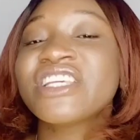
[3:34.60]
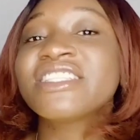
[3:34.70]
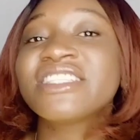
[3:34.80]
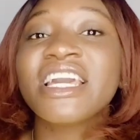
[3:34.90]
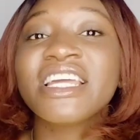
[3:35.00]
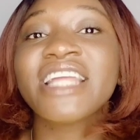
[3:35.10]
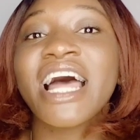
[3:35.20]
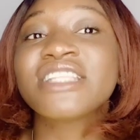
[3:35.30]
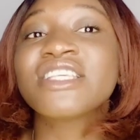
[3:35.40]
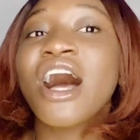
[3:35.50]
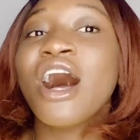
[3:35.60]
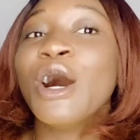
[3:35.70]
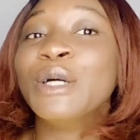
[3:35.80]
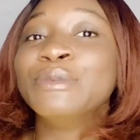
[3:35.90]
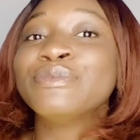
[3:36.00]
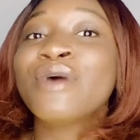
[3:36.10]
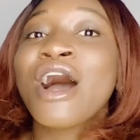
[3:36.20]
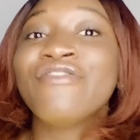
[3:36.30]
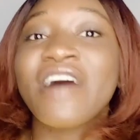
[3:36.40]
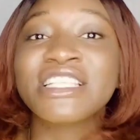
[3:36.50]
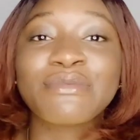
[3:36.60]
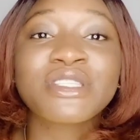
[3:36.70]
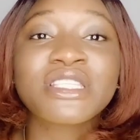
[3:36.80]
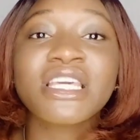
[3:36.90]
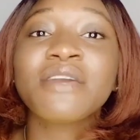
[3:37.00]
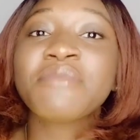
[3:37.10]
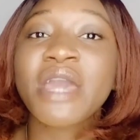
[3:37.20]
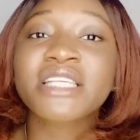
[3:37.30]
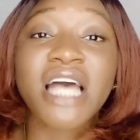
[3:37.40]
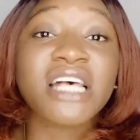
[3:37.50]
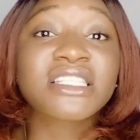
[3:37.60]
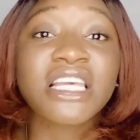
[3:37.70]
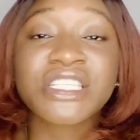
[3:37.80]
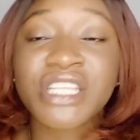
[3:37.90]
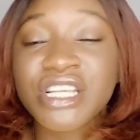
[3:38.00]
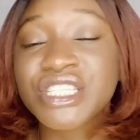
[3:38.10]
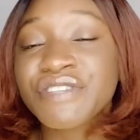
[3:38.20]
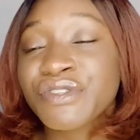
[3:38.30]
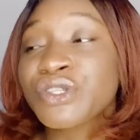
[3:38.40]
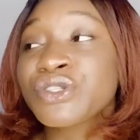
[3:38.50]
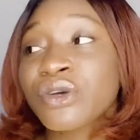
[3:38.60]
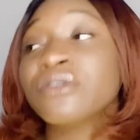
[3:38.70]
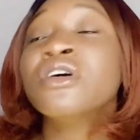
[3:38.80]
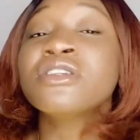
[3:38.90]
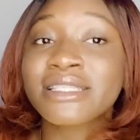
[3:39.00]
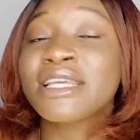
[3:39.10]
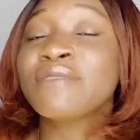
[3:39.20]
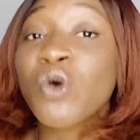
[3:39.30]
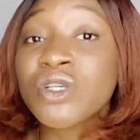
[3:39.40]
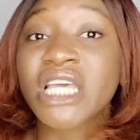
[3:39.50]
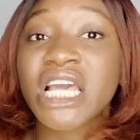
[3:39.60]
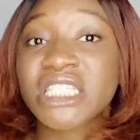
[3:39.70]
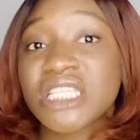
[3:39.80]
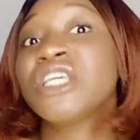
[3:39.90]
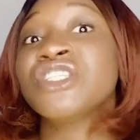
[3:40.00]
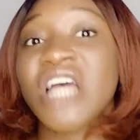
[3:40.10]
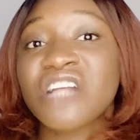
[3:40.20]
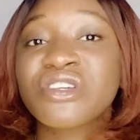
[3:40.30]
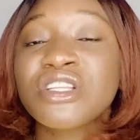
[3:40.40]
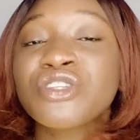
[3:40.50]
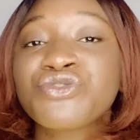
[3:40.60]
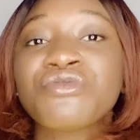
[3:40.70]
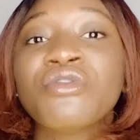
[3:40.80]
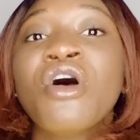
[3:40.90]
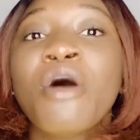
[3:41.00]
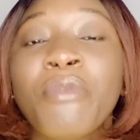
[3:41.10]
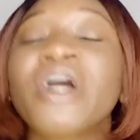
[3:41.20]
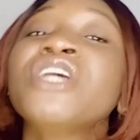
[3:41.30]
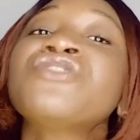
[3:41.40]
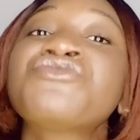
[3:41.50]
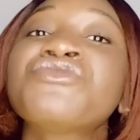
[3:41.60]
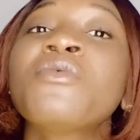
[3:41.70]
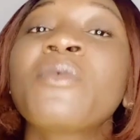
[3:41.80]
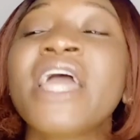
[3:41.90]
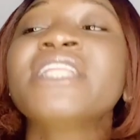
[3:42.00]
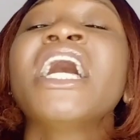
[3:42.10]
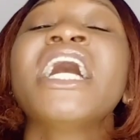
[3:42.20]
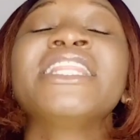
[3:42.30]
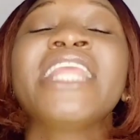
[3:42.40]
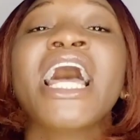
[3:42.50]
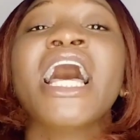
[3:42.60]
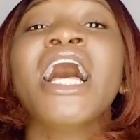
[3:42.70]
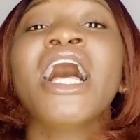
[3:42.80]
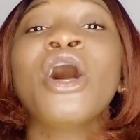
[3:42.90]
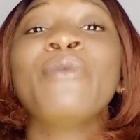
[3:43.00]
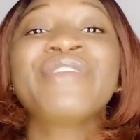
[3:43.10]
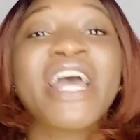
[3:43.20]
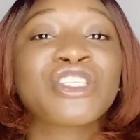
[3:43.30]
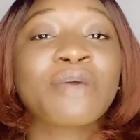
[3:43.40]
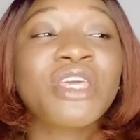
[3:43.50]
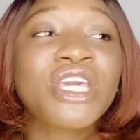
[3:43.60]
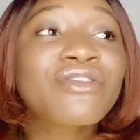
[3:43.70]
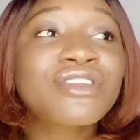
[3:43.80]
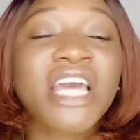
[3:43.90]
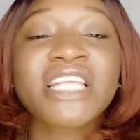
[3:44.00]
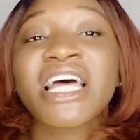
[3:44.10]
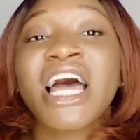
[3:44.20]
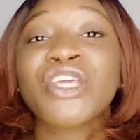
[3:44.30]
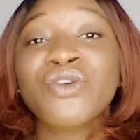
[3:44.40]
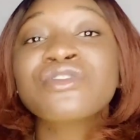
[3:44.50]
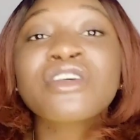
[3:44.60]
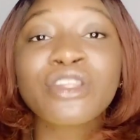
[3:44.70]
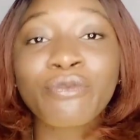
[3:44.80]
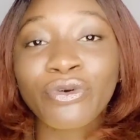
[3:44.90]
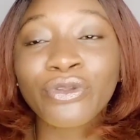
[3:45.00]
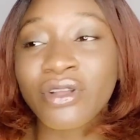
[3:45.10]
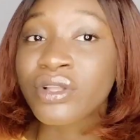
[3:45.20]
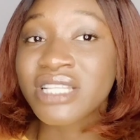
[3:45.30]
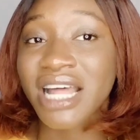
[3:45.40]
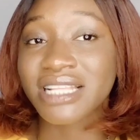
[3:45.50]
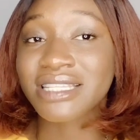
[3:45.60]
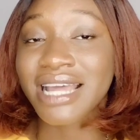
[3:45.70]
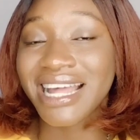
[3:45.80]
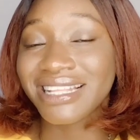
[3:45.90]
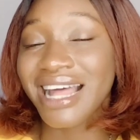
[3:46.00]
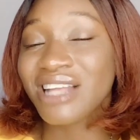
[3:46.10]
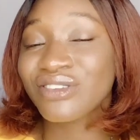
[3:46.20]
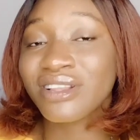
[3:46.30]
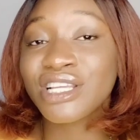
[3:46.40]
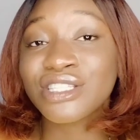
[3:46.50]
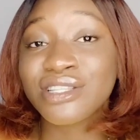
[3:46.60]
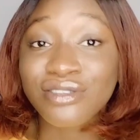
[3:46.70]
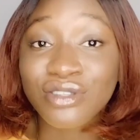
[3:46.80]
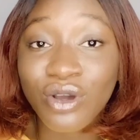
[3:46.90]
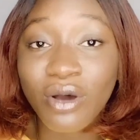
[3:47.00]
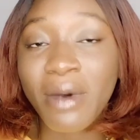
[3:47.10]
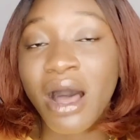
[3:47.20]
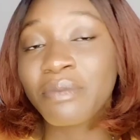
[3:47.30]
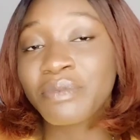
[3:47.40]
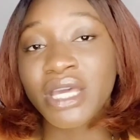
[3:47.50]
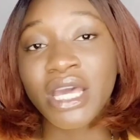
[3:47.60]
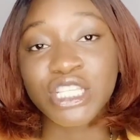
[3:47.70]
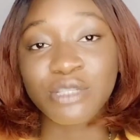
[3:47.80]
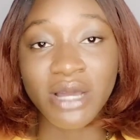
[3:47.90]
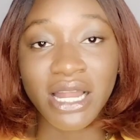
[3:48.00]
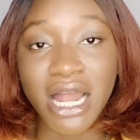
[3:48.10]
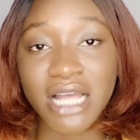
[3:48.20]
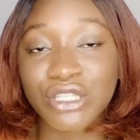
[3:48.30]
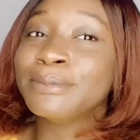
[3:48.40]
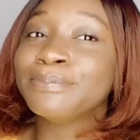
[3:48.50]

saying that vitamin C makes our skin sensitive to the sun. In most cases, it's actually true, but it's true when there are some ingredients that are used in the products that can actually disturb our pH balance,